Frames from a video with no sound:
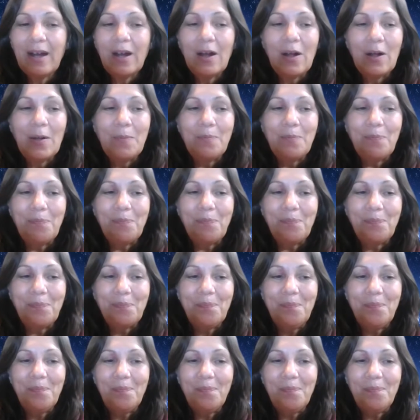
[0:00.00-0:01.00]
um,
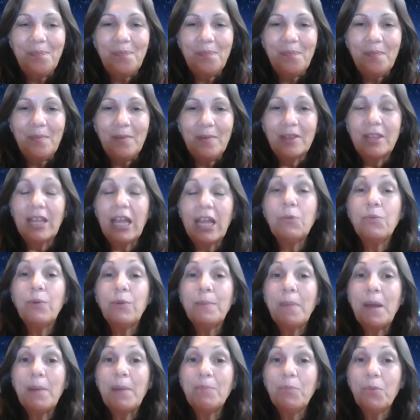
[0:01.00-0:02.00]
they
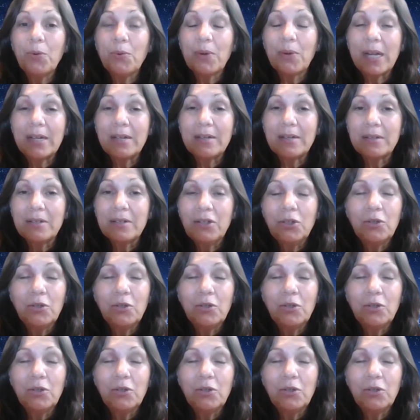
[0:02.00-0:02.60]
remember it.